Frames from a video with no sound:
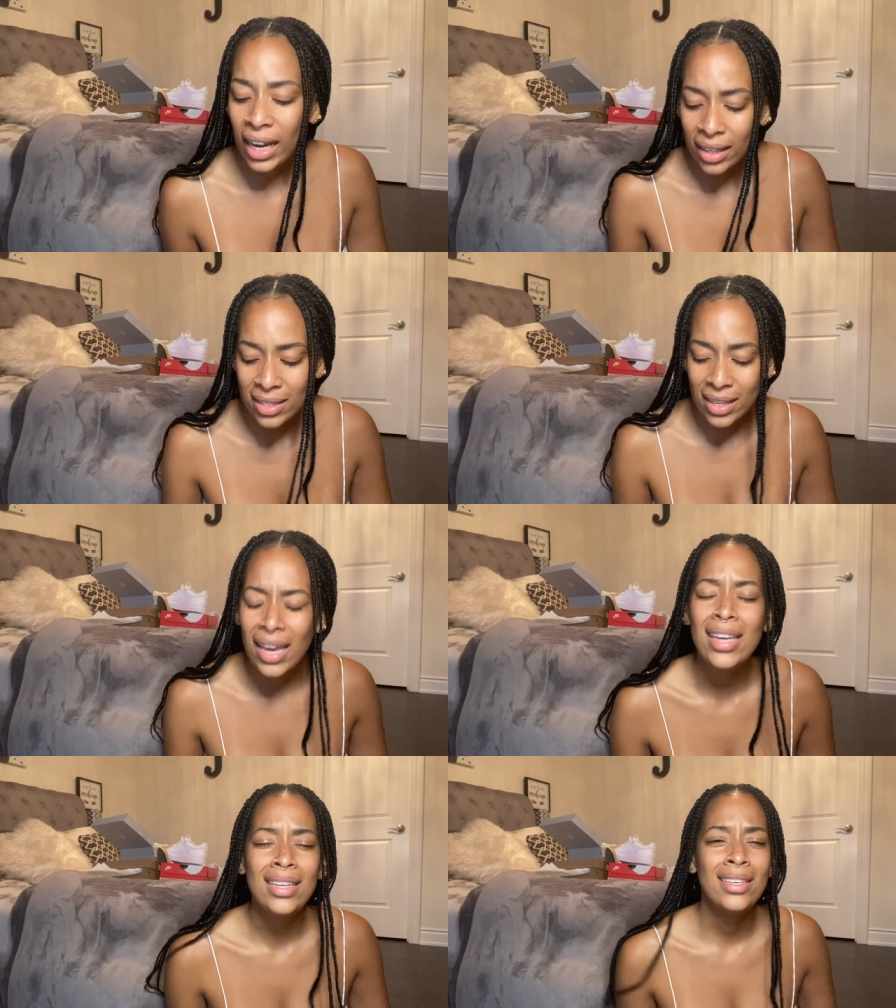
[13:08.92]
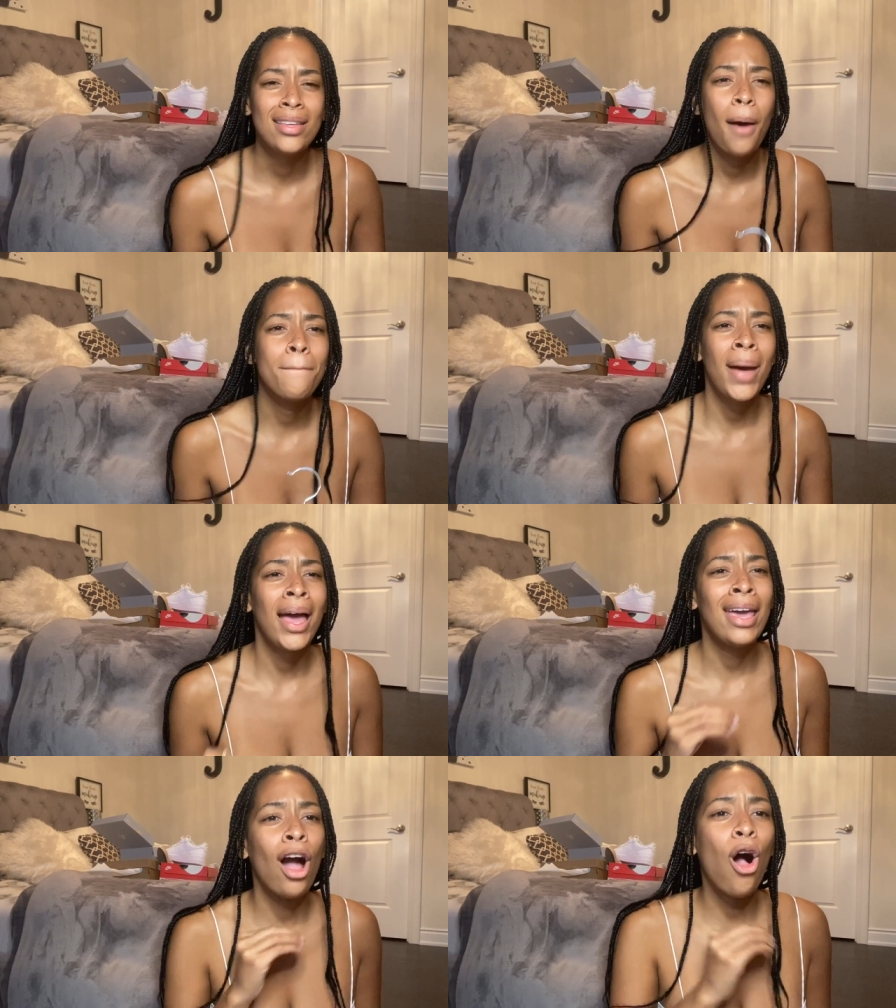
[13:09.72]
Next is
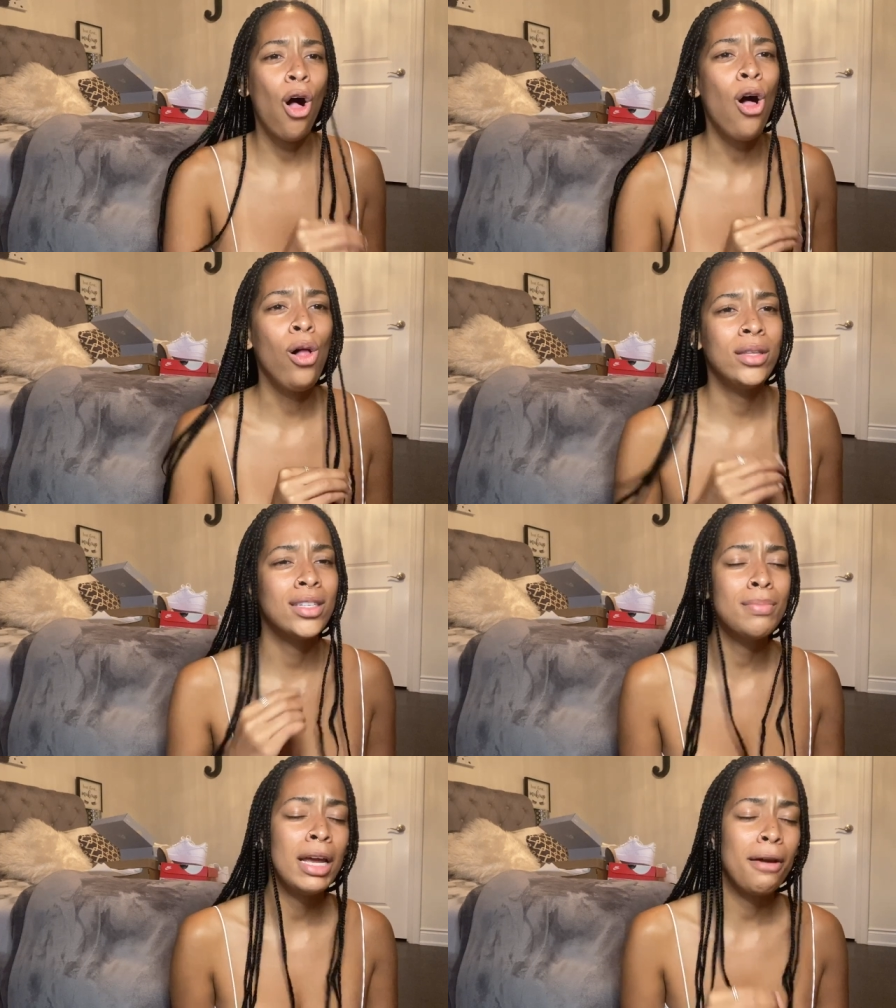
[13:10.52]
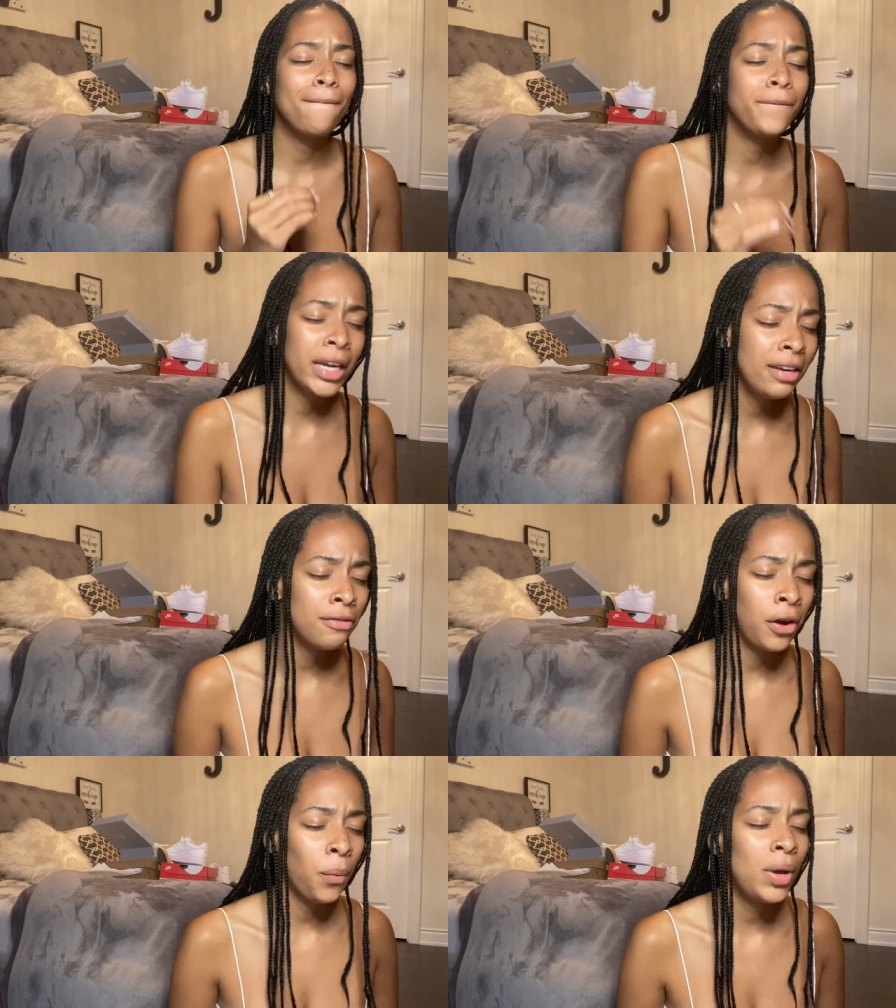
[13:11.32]
my ultimate favorite.